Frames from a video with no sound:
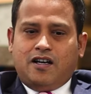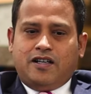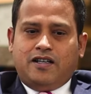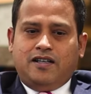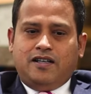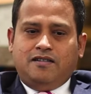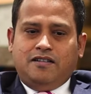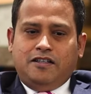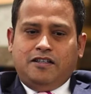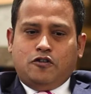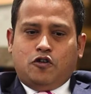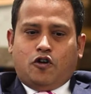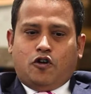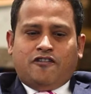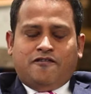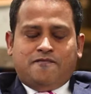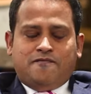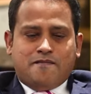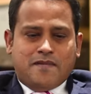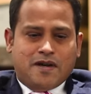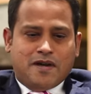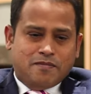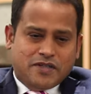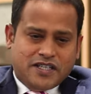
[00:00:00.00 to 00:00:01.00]
There's a lot of
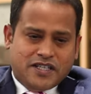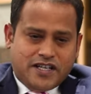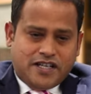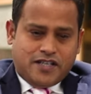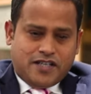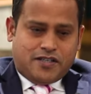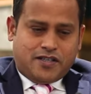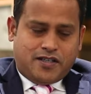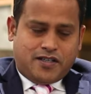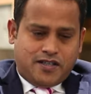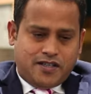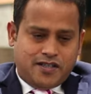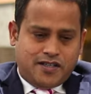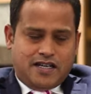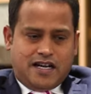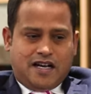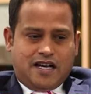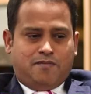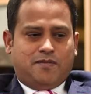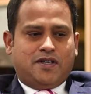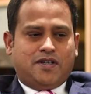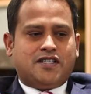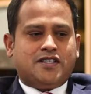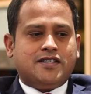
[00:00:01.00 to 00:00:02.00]
memories,
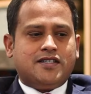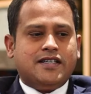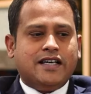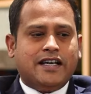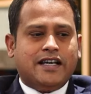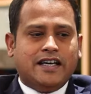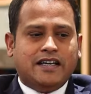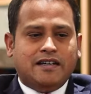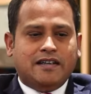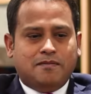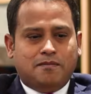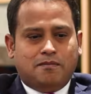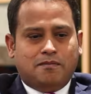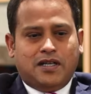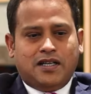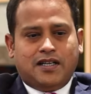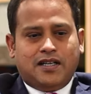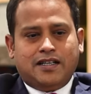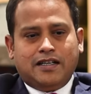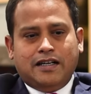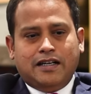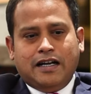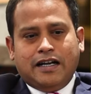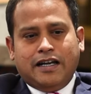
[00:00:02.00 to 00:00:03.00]
I must say.
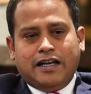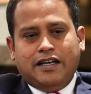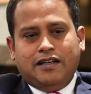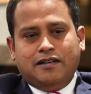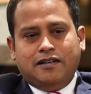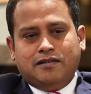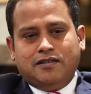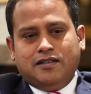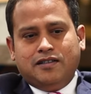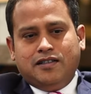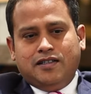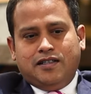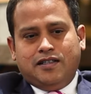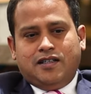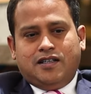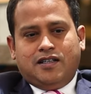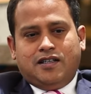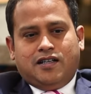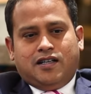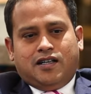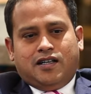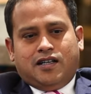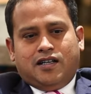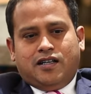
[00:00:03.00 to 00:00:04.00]
But again,
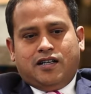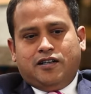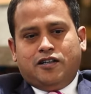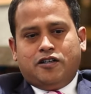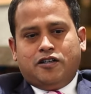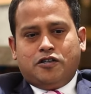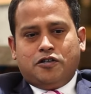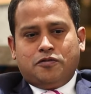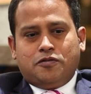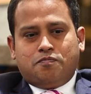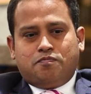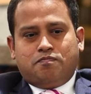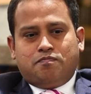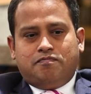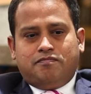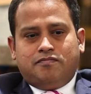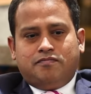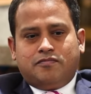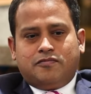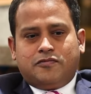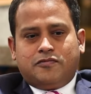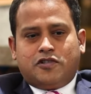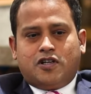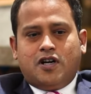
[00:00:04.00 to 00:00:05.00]
in a
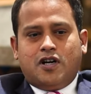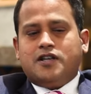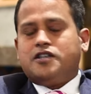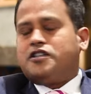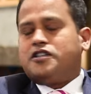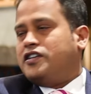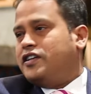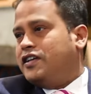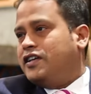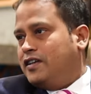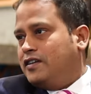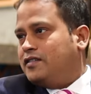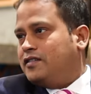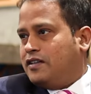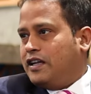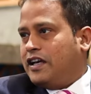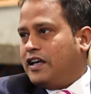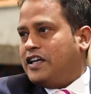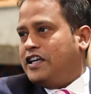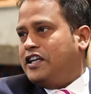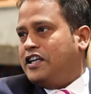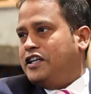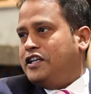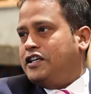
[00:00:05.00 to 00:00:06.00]
country
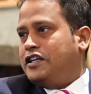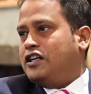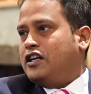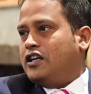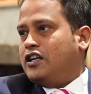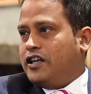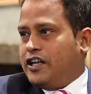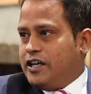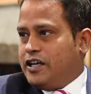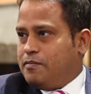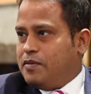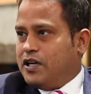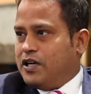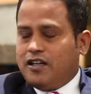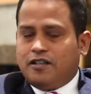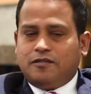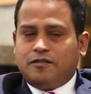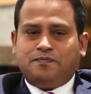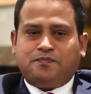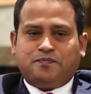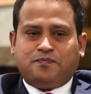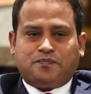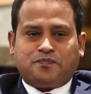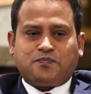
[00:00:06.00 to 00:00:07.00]
like India and
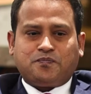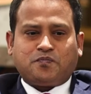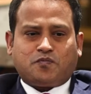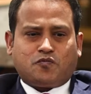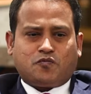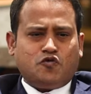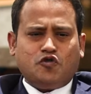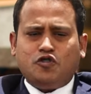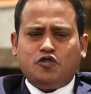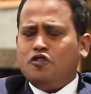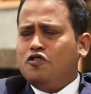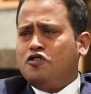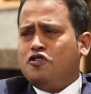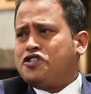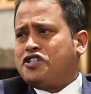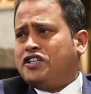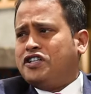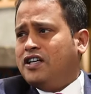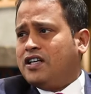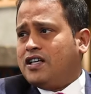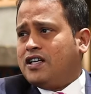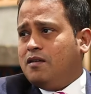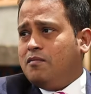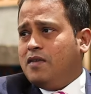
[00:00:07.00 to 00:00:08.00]
Nepal, or
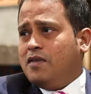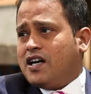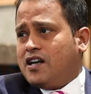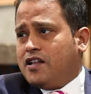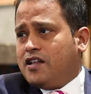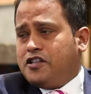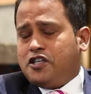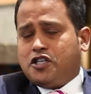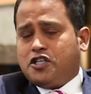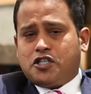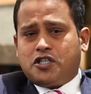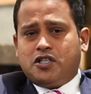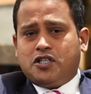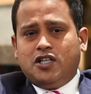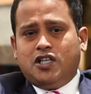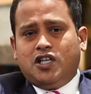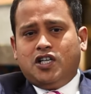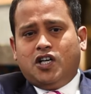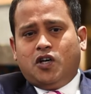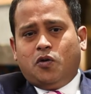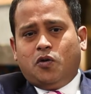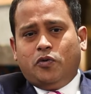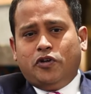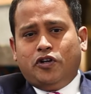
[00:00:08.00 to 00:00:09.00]
Sri Lanka, Bangladesh,
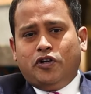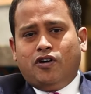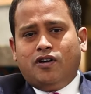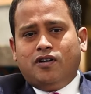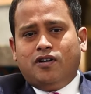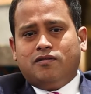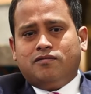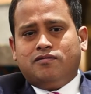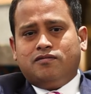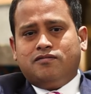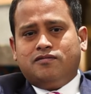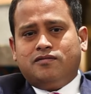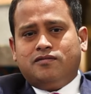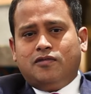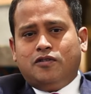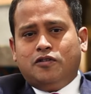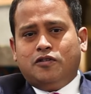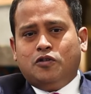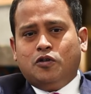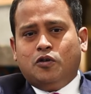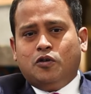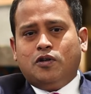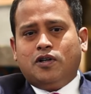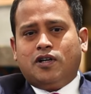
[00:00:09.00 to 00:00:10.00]
we all
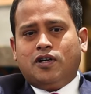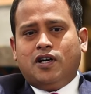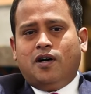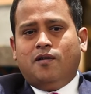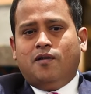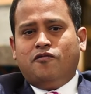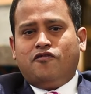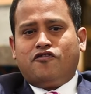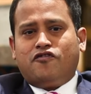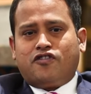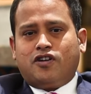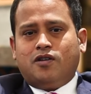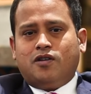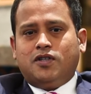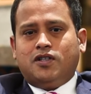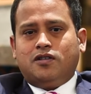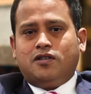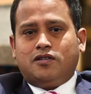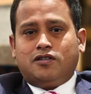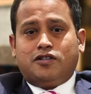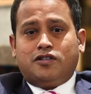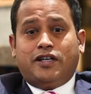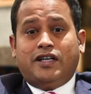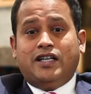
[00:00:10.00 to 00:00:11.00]
don't come from
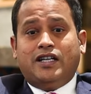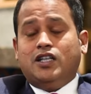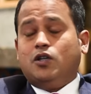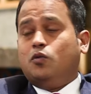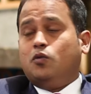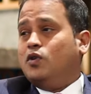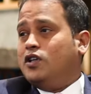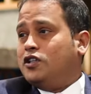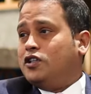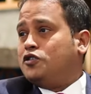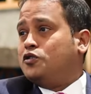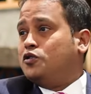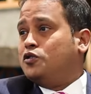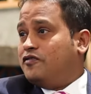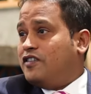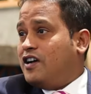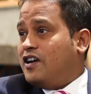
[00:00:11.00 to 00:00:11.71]
a really a well-to-do